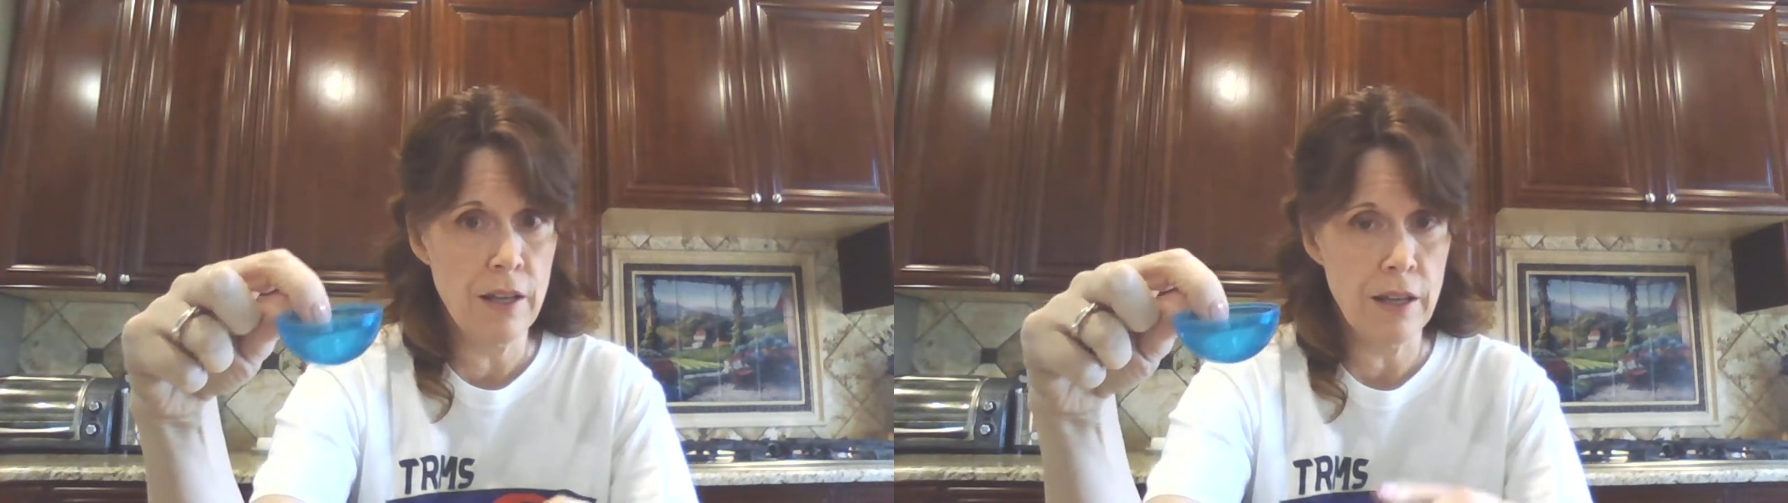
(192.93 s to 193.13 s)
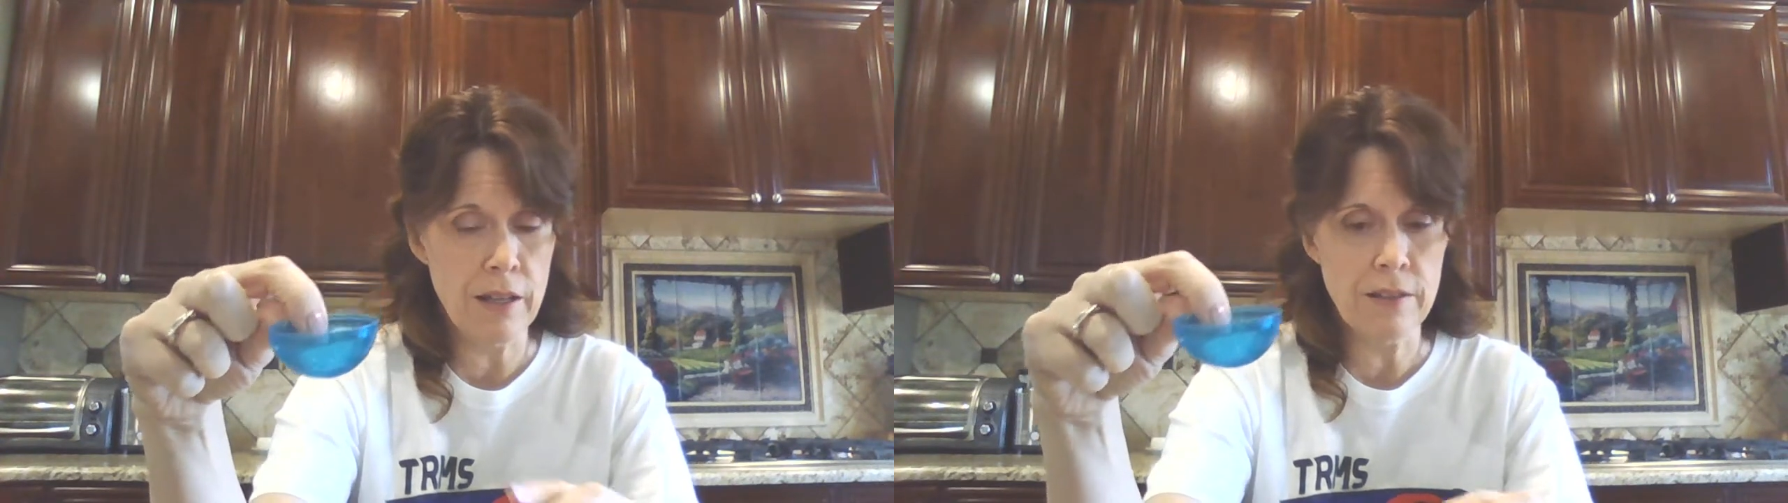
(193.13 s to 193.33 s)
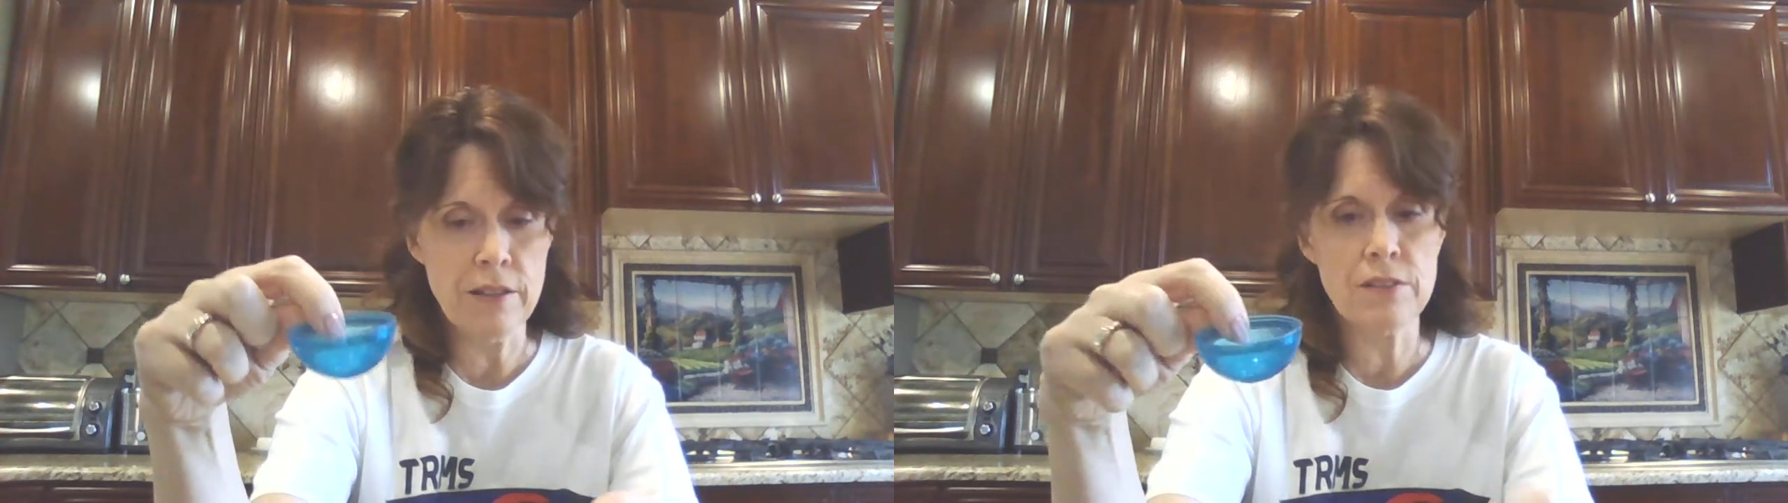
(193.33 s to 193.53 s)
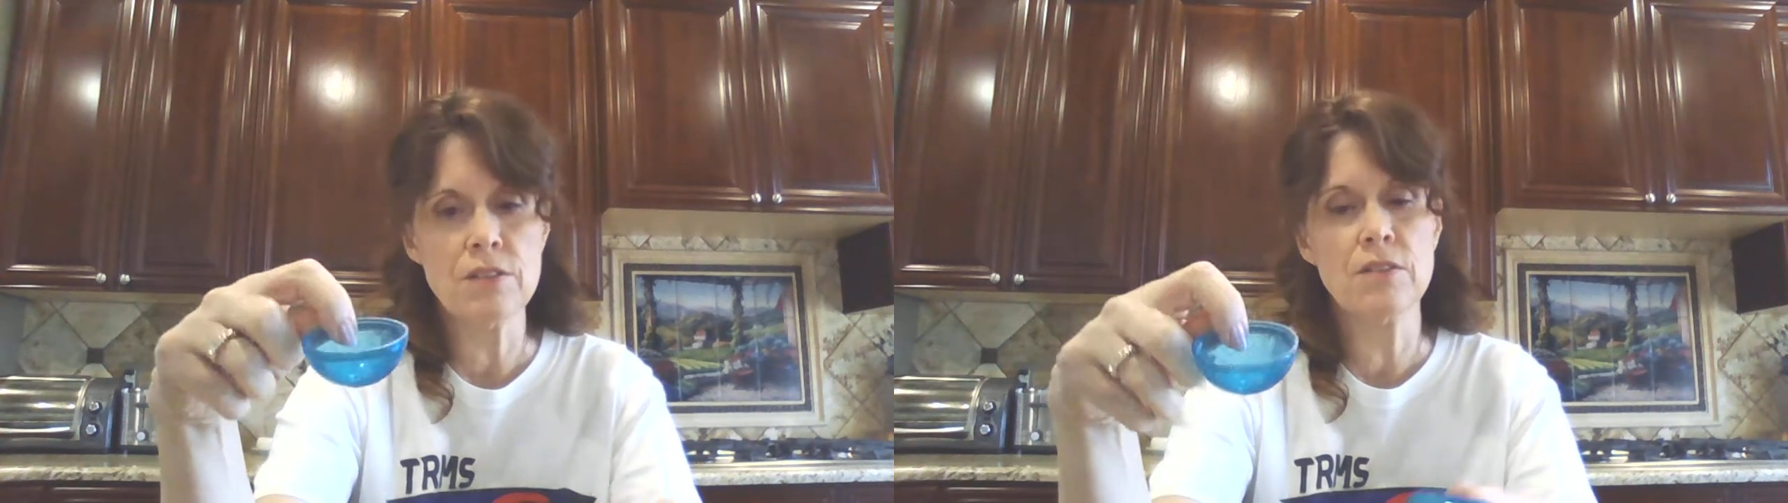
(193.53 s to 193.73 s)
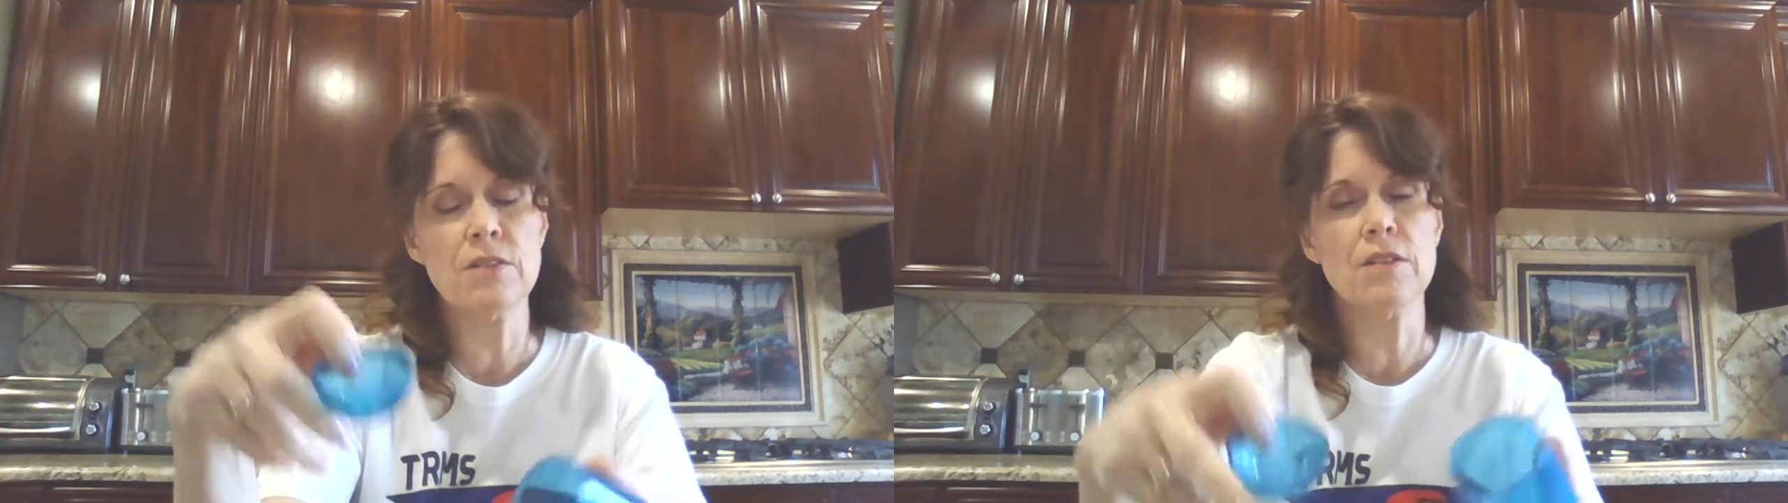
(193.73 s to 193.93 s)
and this
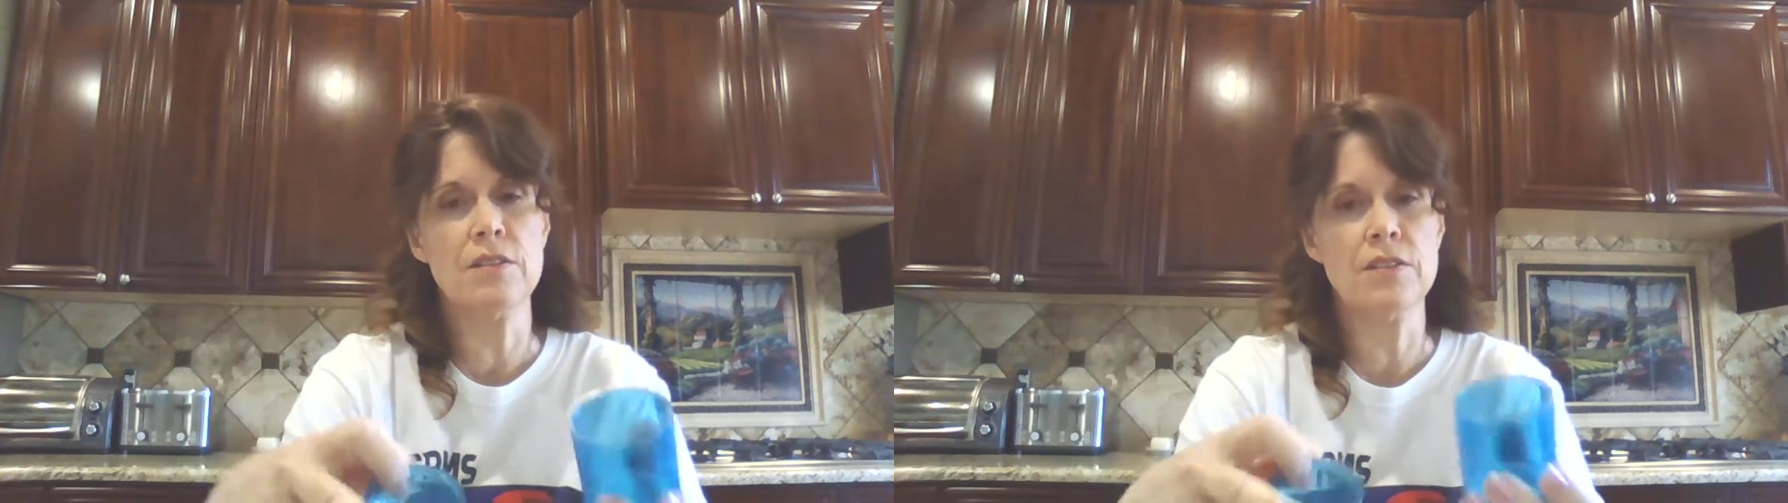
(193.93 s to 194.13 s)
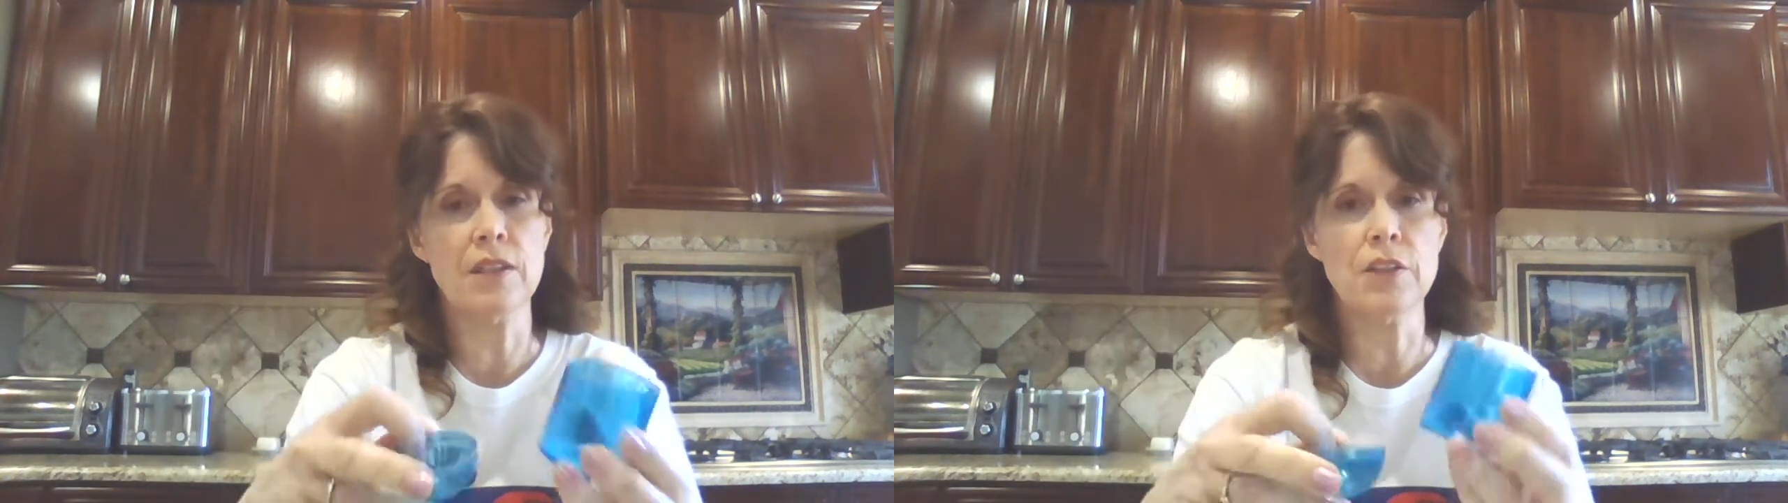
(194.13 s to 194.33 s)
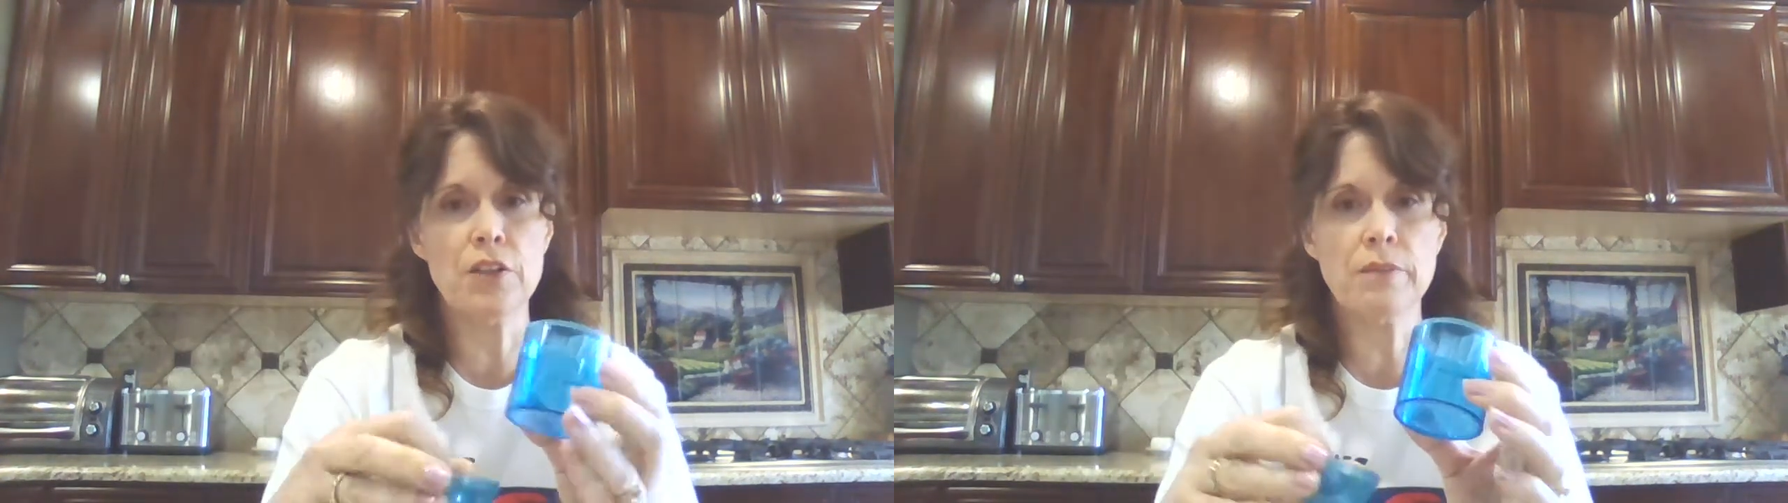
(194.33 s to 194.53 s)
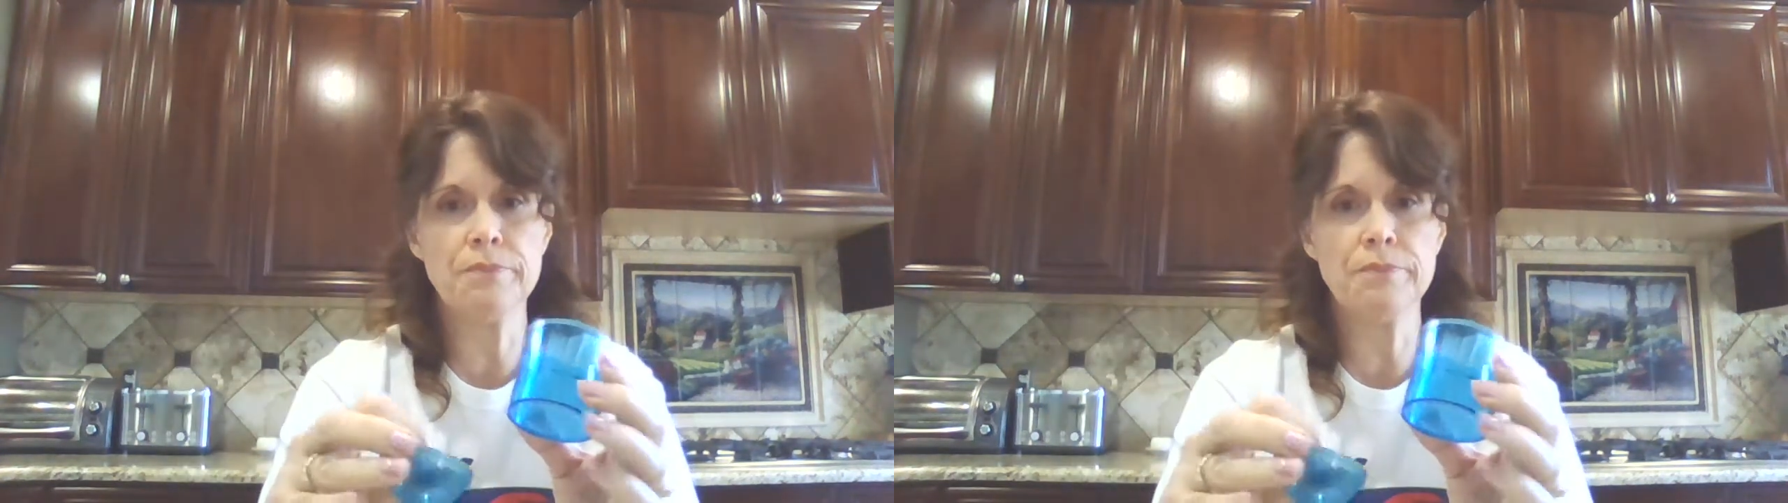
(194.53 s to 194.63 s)
cylinder?